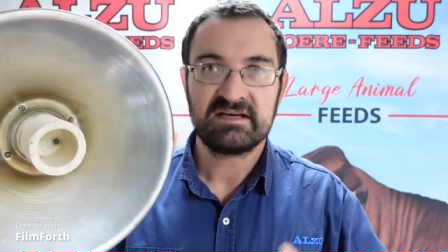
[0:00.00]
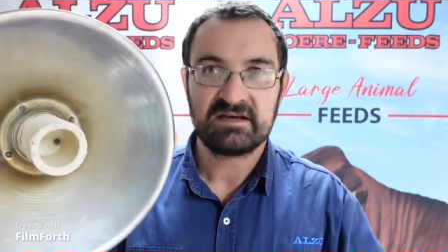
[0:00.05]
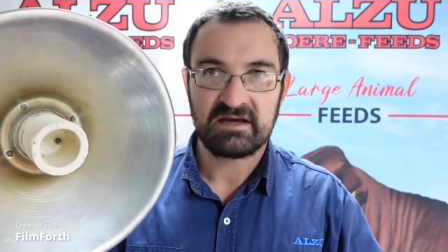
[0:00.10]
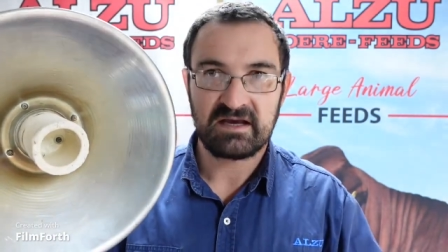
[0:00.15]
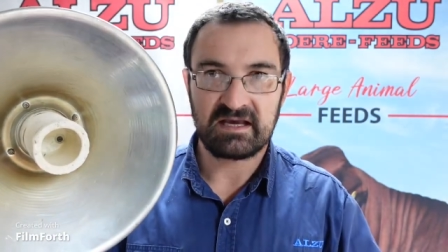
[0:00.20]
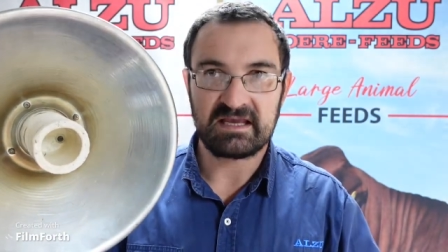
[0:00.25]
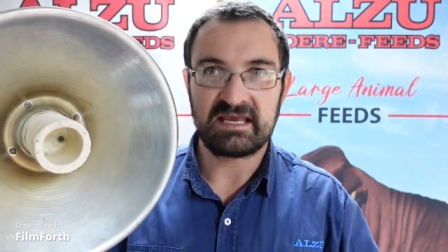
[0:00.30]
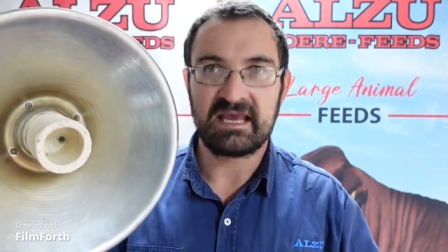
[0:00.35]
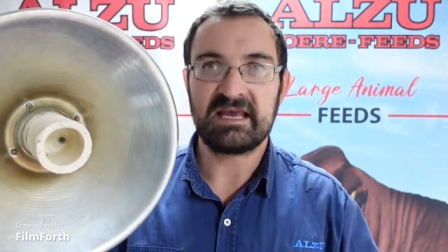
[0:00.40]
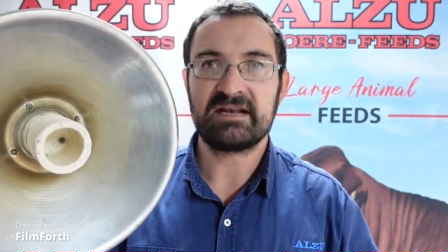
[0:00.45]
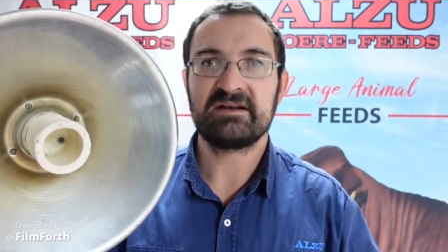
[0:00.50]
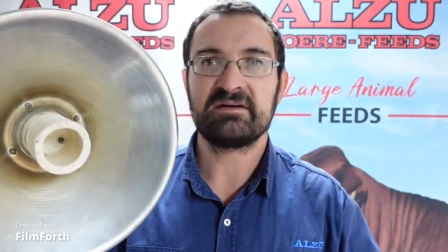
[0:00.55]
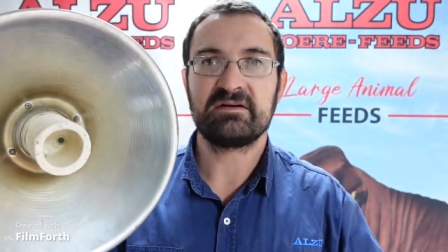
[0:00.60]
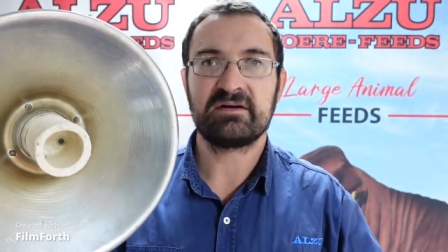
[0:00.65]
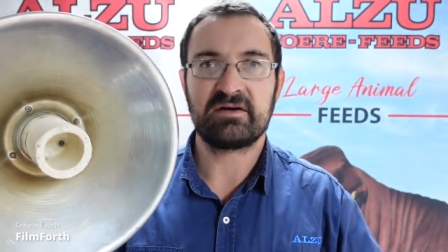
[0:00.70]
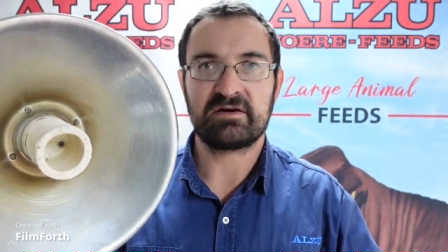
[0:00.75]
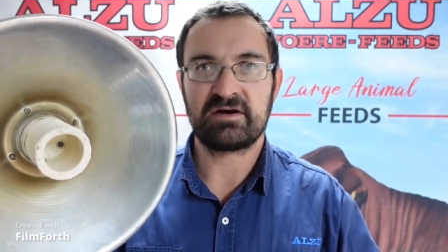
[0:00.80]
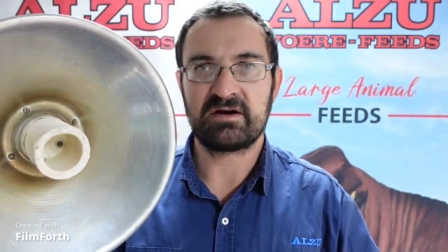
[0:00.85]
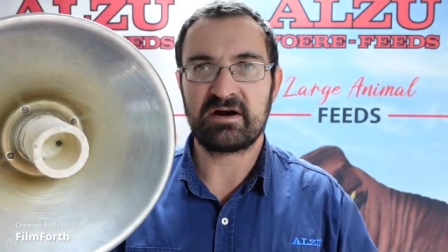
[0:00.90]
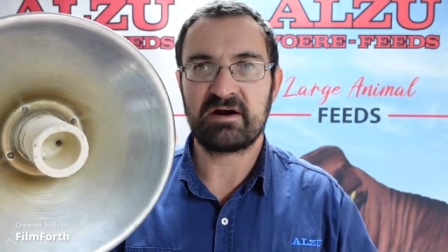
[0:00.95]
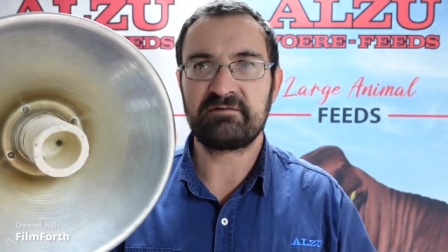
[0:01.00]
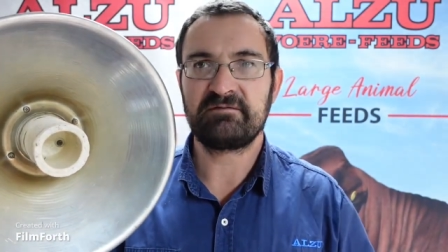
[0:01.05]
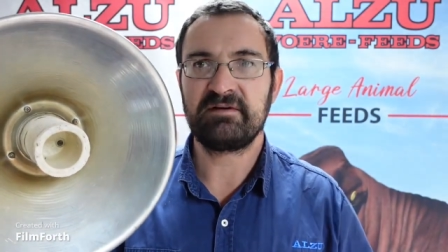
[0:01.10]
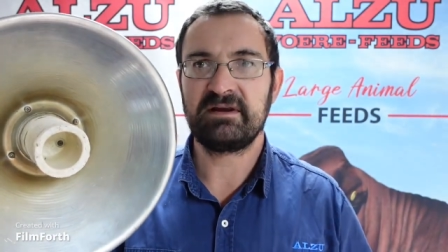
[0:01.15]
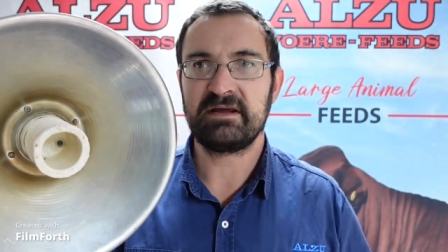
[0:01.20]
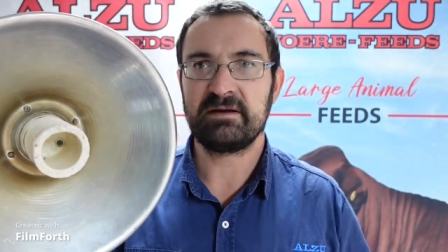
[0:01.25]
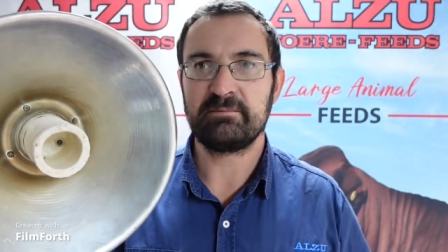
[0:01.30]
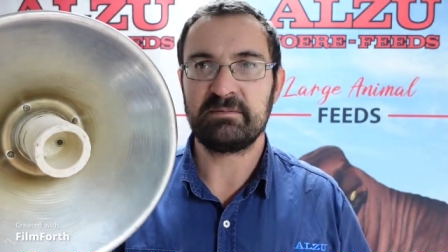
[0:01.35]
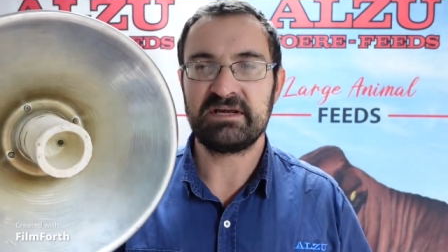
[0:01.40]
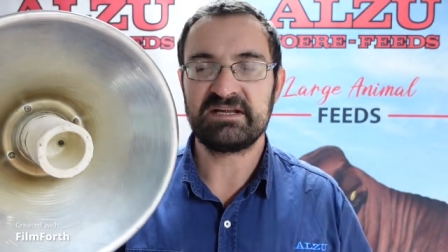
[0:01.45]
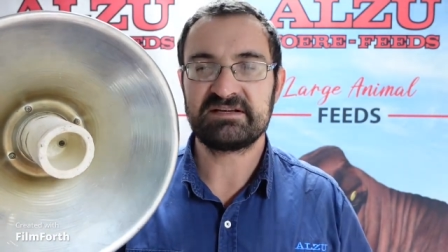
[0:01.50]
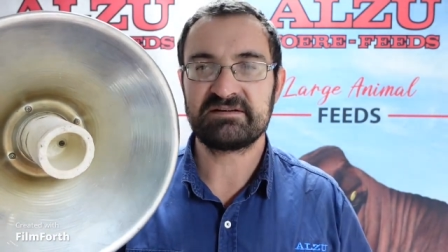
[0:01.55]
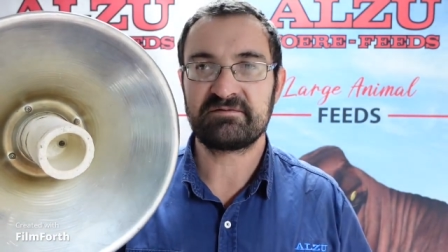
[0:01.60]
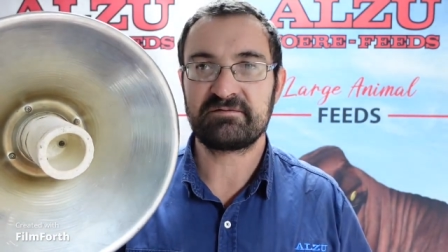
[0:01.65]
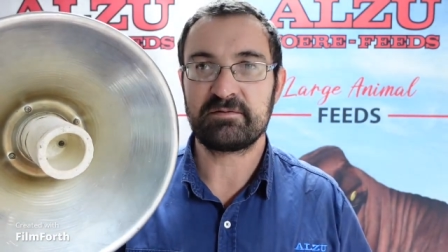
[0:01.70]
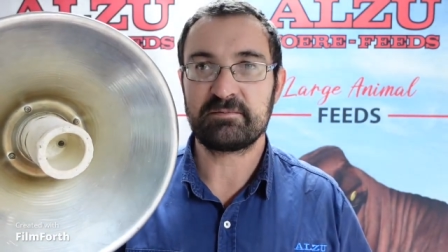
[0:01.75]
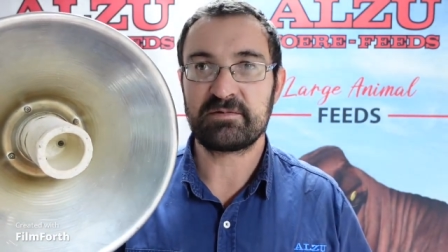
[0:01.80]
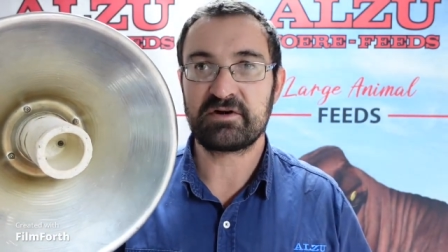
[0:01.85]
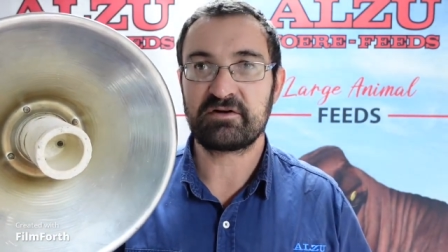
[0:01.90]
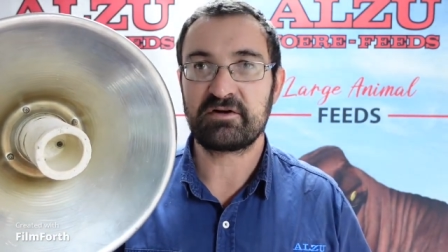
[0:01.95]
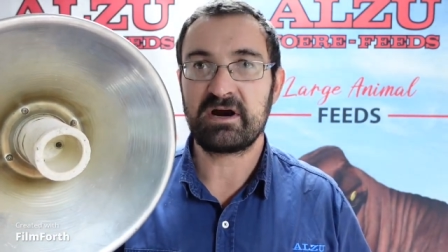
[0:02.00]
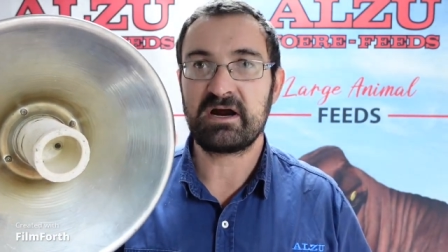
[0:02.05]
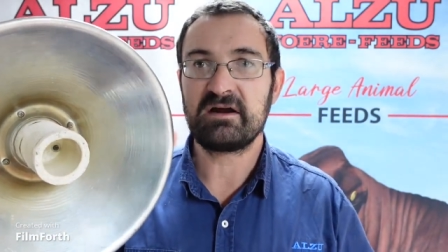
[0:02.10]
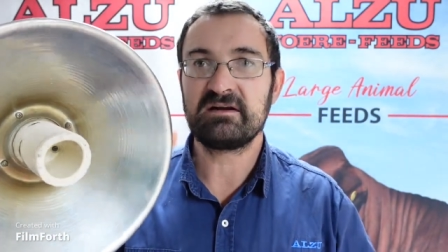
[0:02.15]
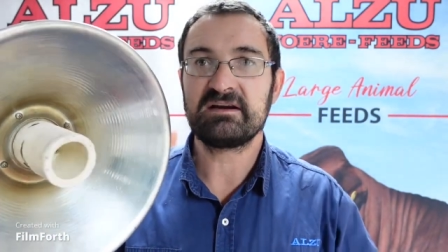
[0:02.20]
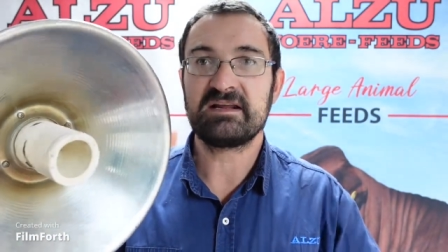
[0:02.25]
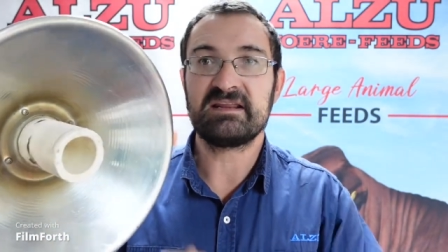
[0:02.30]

Again, roughly 1 meter from the ground,